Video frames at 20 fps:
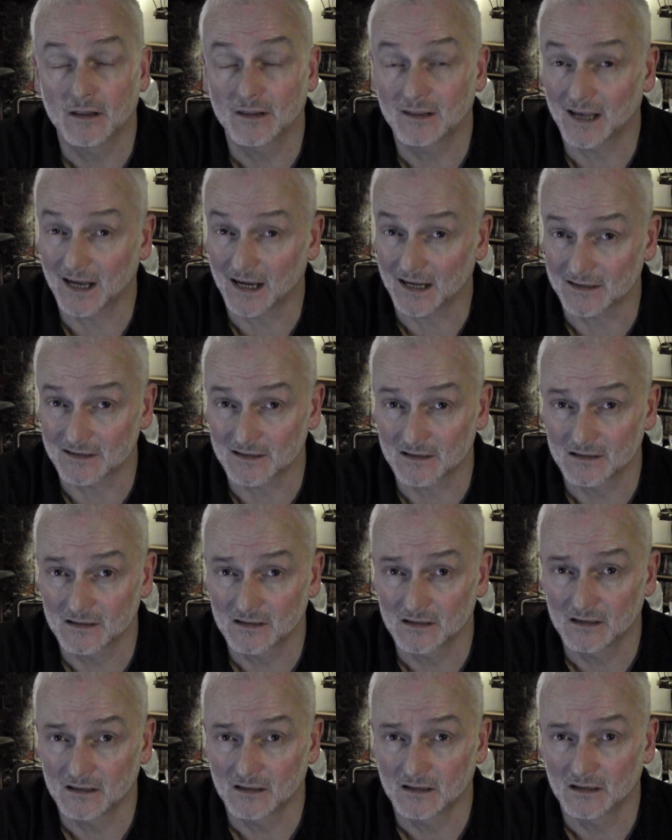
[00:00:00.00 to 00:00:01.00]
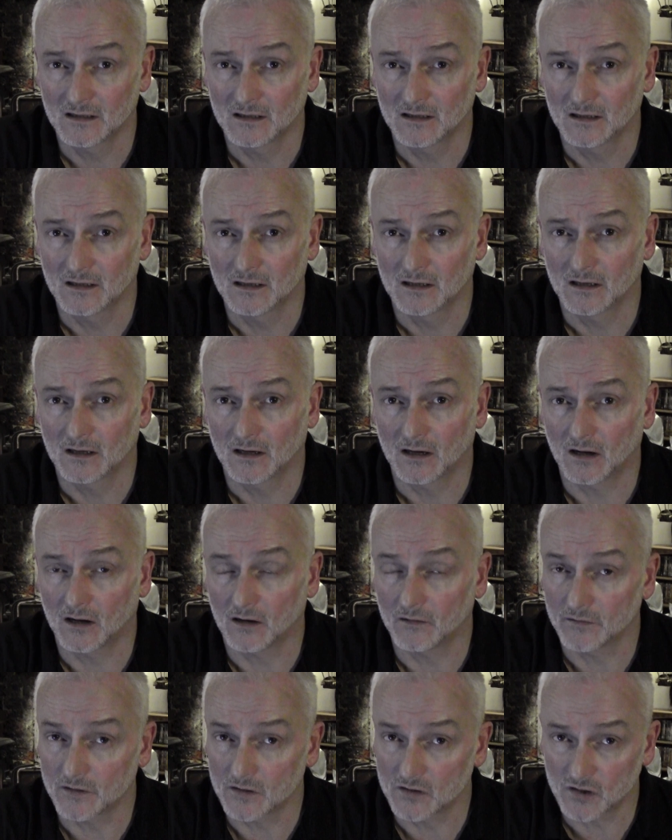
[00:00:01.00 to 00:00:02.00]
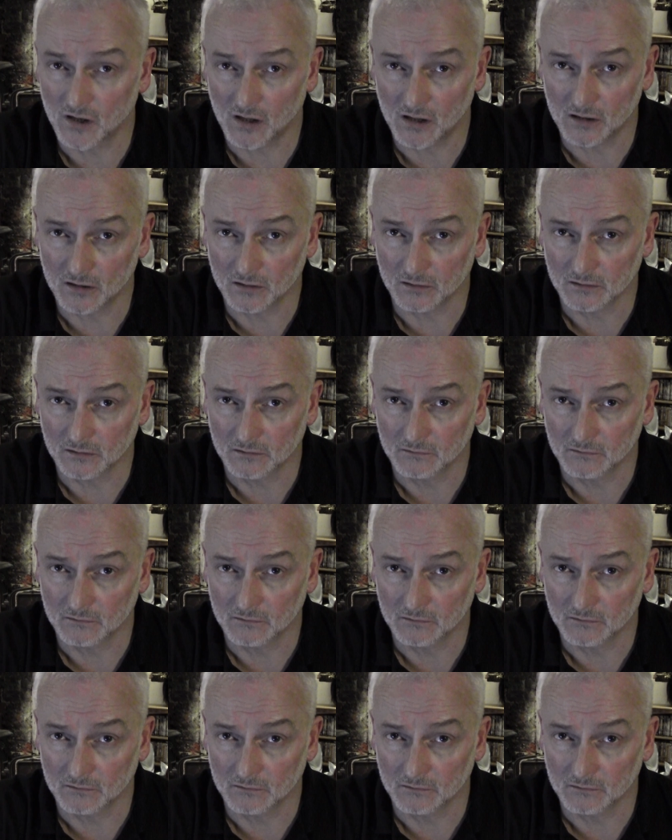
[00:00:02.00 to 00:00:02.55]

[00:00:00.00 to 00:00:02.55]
that of the child?